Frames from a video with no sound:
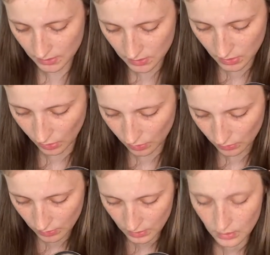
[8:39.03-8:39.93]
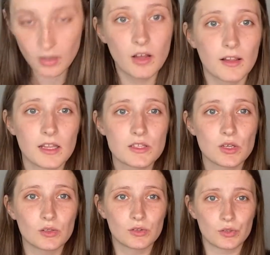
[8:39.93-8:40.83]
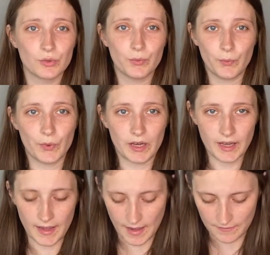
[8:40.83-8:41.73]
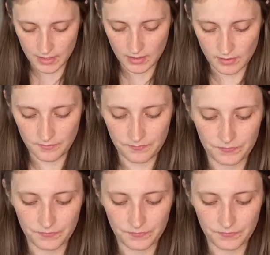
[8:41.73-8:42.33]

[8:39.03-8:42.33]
So let's go through what I have in here.